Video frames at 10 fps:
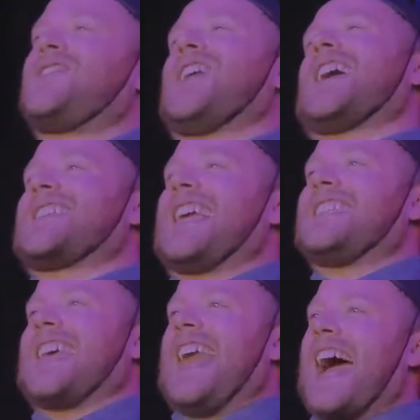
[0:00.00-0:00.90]
just
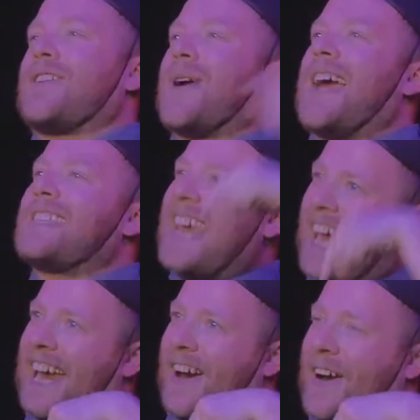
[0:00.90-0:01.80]
needs an address
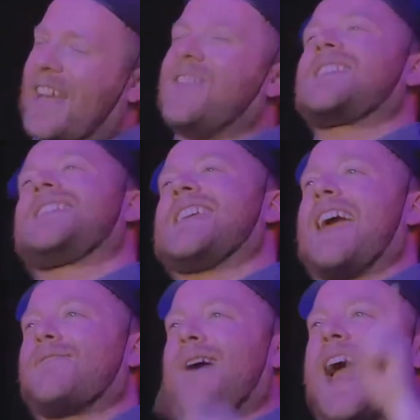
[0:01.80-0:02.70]
here, in the
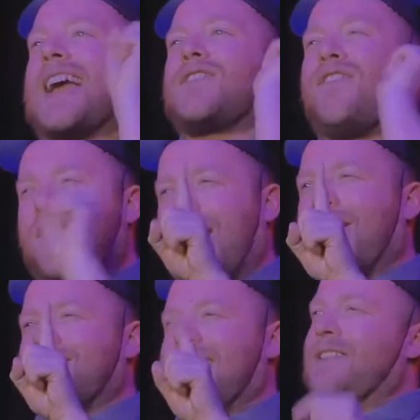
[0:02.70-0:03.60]
state ranked
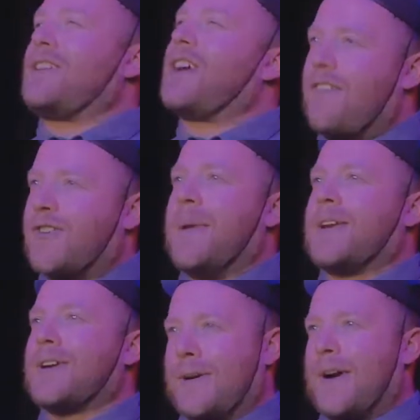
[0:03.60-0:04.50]
first in
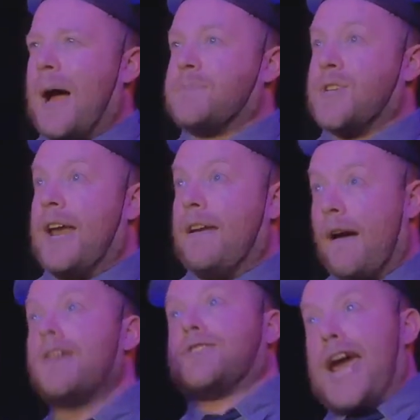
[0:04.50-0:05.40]
government corruption.
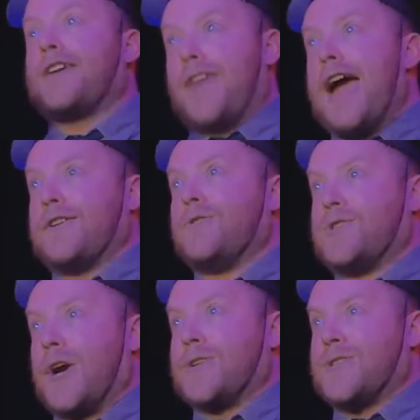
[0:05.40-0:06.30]
Take that, New
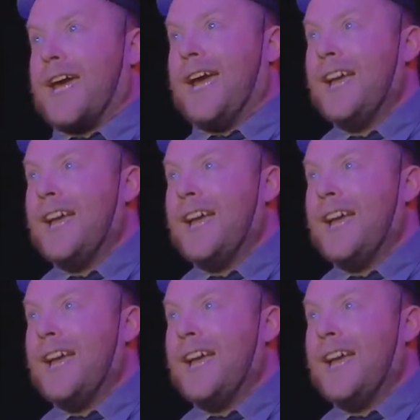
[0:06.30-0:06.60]
Jersey!